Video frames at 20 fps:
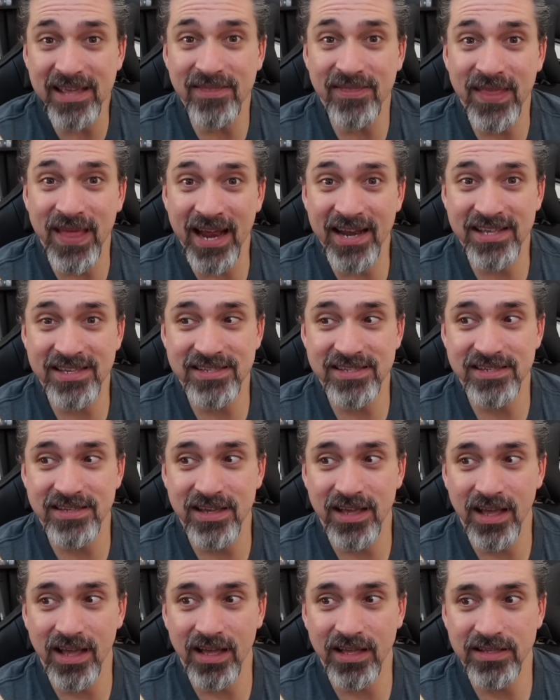that is
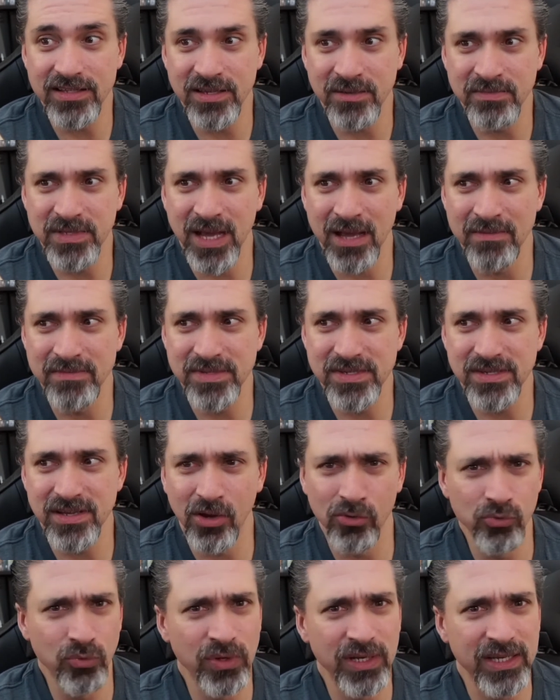sometimes
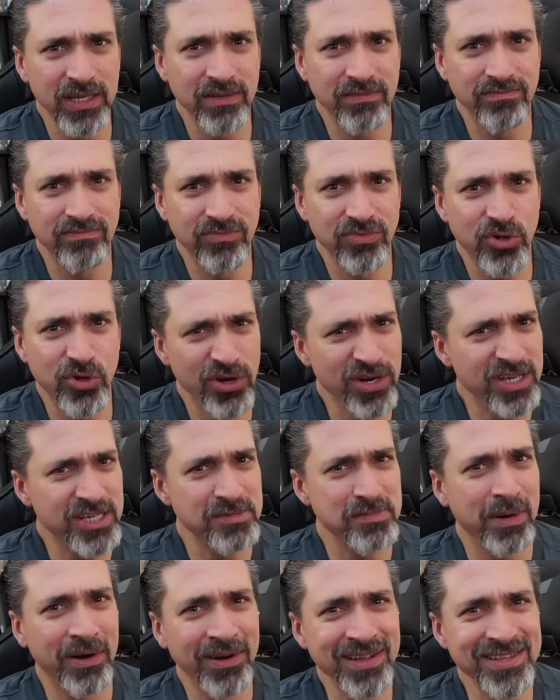a really good
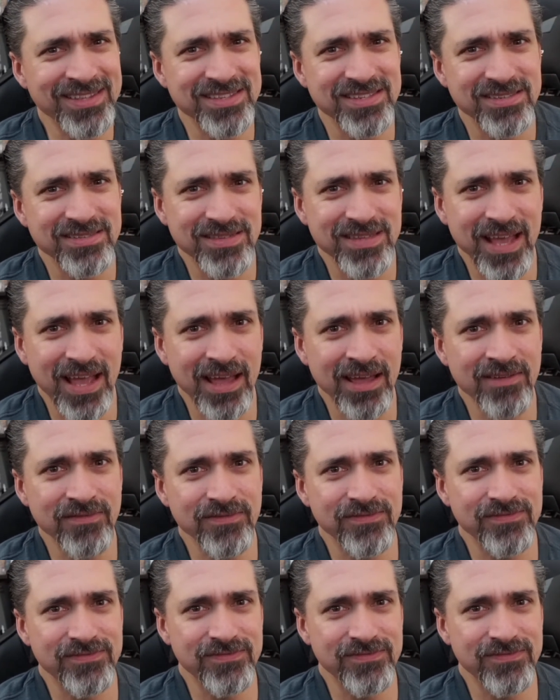experience to have.